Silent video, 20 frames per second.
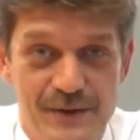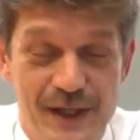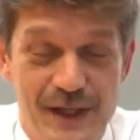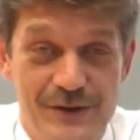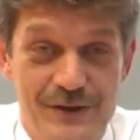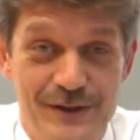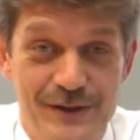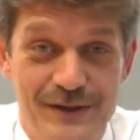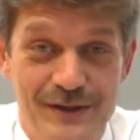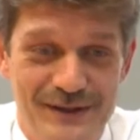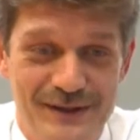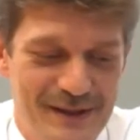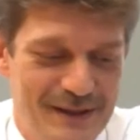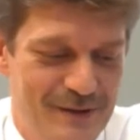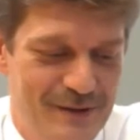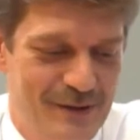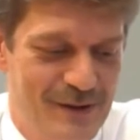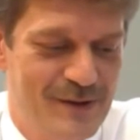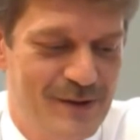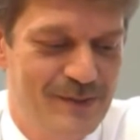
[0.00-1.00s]
question,
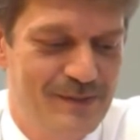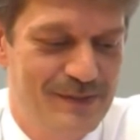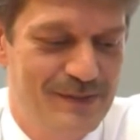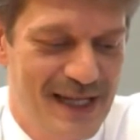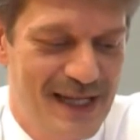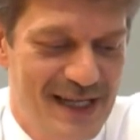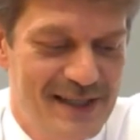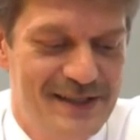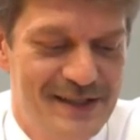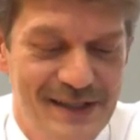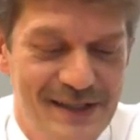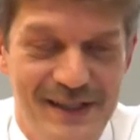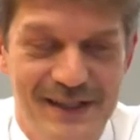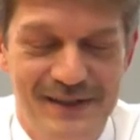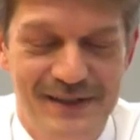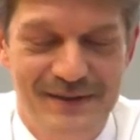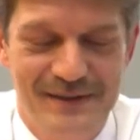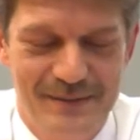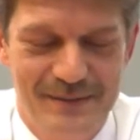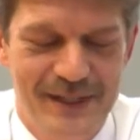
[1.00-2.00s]
and also
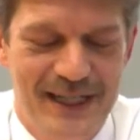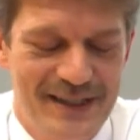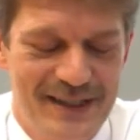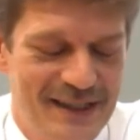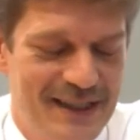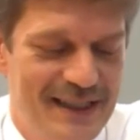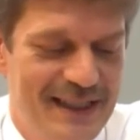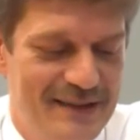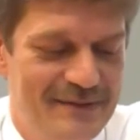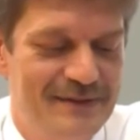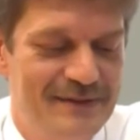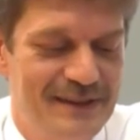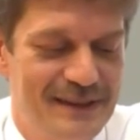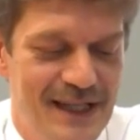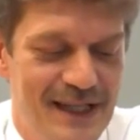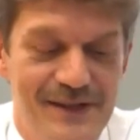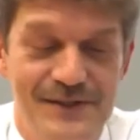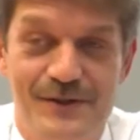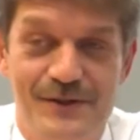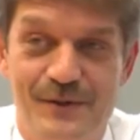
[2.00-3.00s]
partly, partly
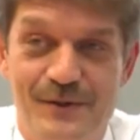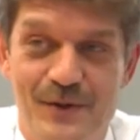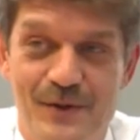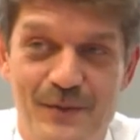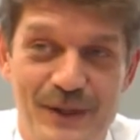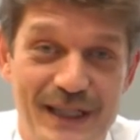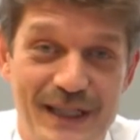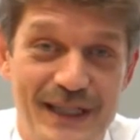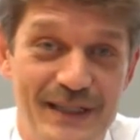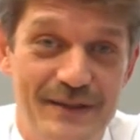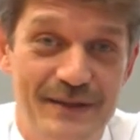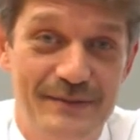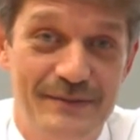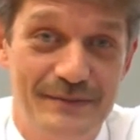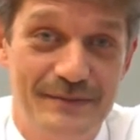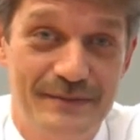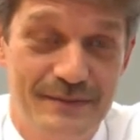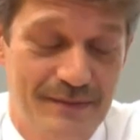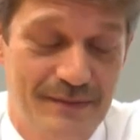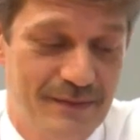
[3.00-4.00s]
task of the week.
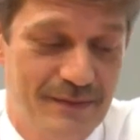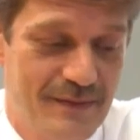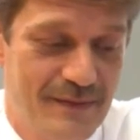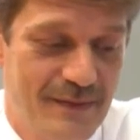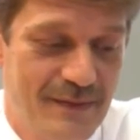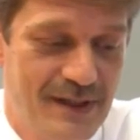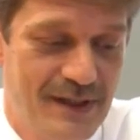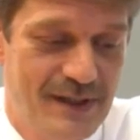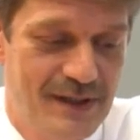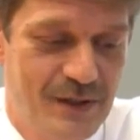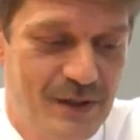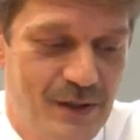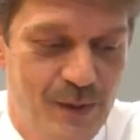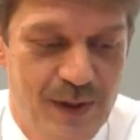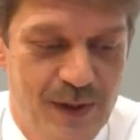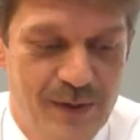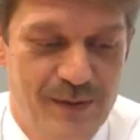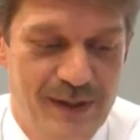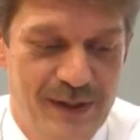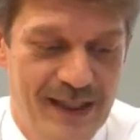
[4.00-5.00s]
Do
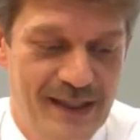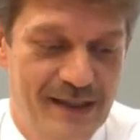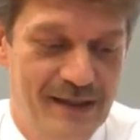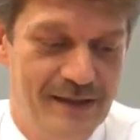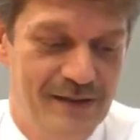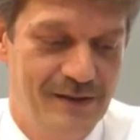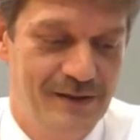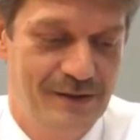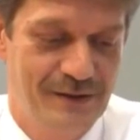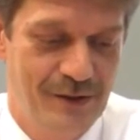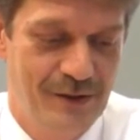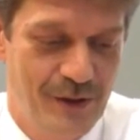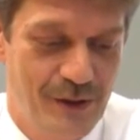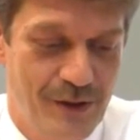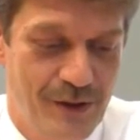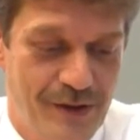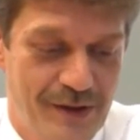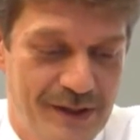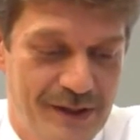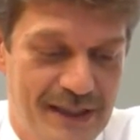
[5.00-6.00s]
we feel on
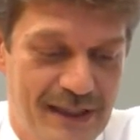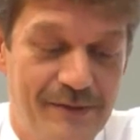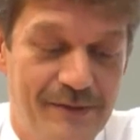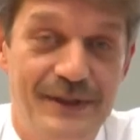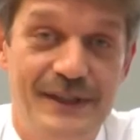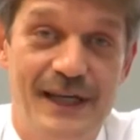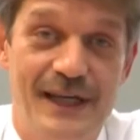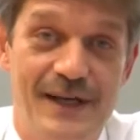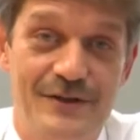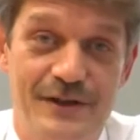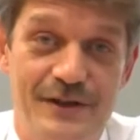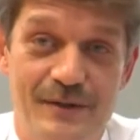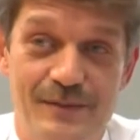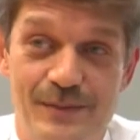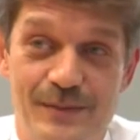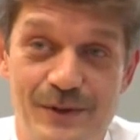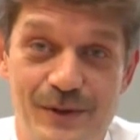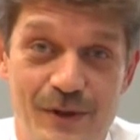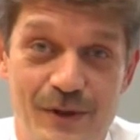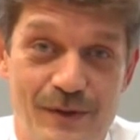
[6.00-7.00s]
Earth the gravitational
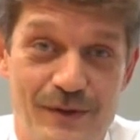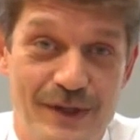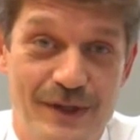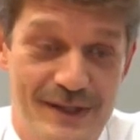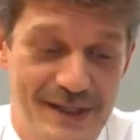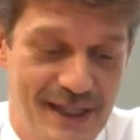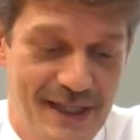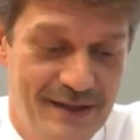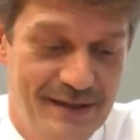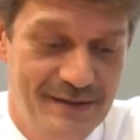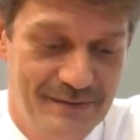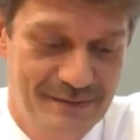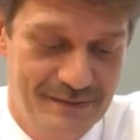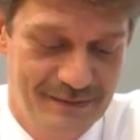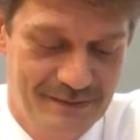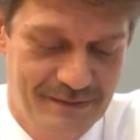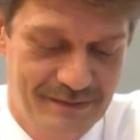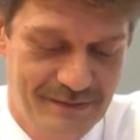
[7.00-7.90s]
pull of the sun?